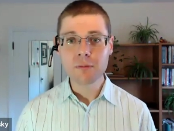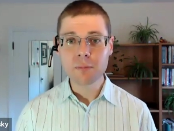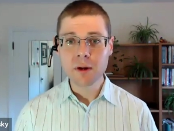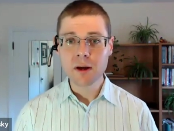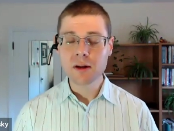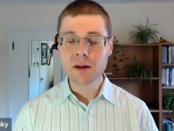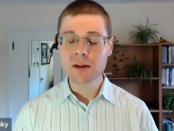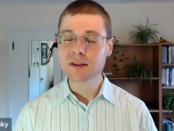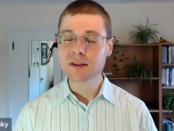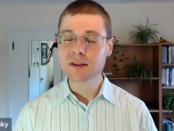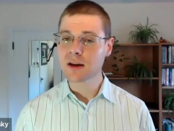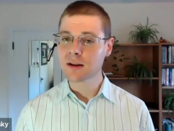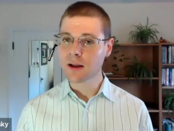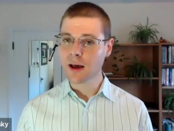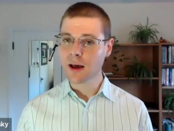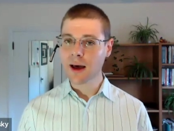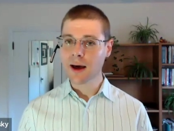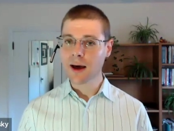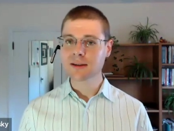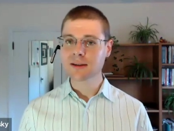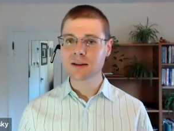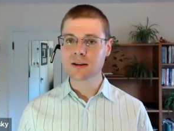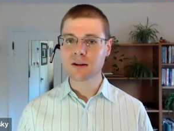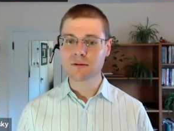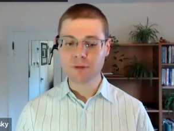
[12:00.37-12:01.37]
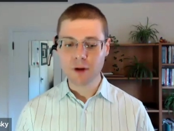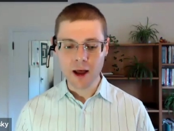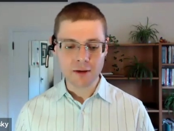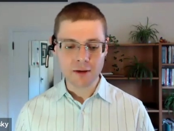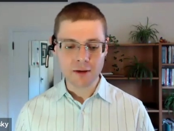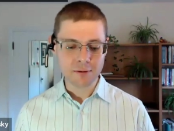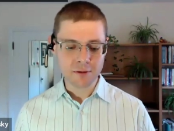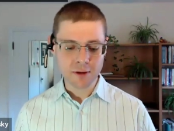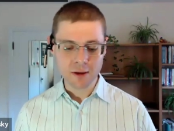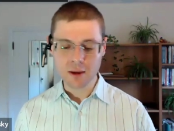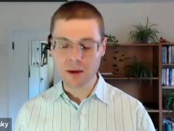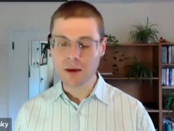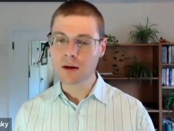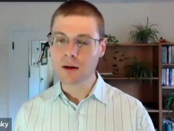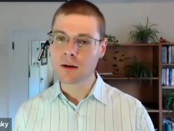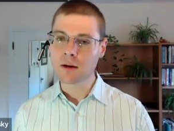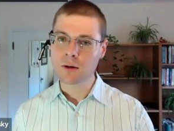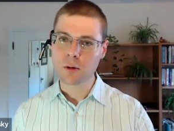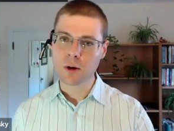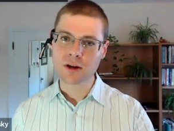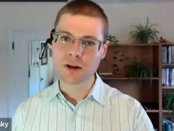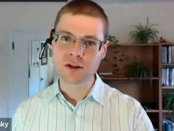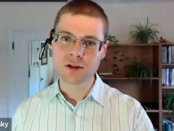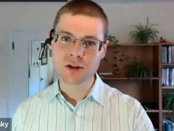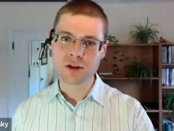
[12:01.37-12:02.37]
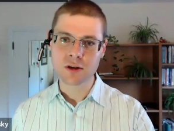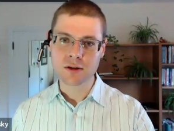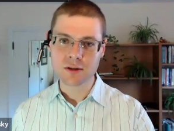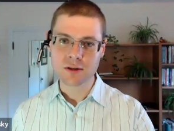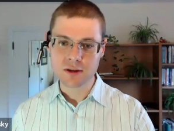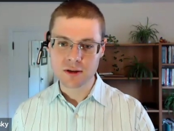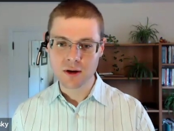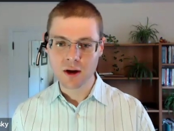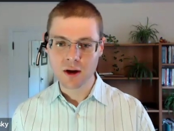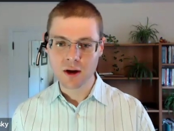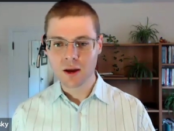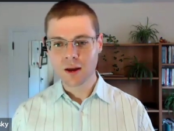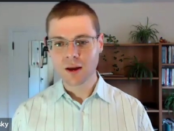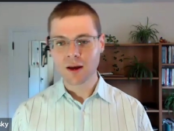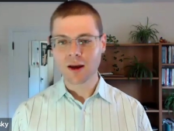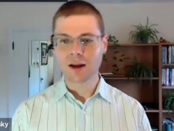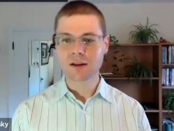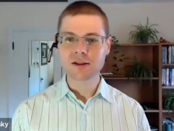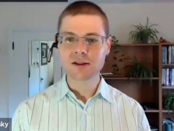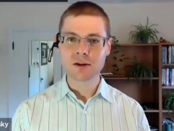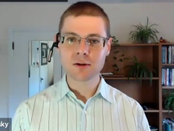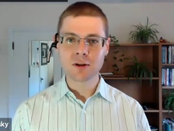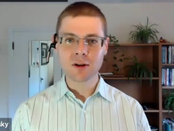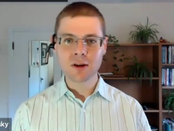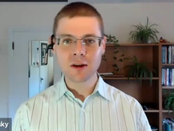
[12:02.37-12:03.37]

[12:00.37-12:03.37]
take five minutes and ask five key questions.